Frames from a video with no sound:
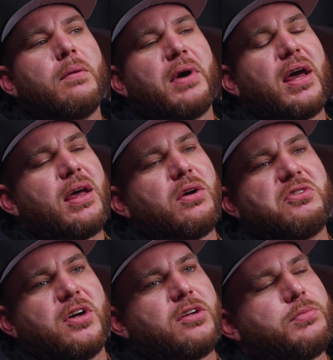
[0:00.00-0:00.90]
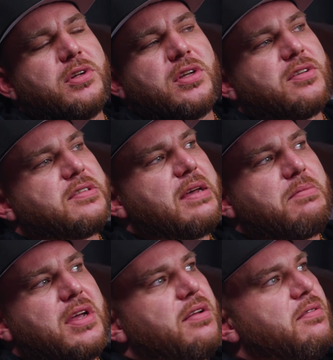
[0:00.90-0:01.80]
But I held judgment against that
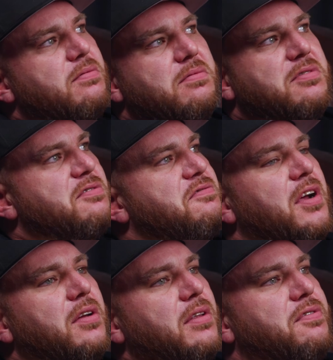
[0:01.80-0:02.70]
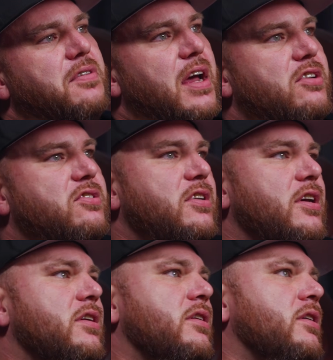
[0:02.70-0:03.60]
man severely for that shit.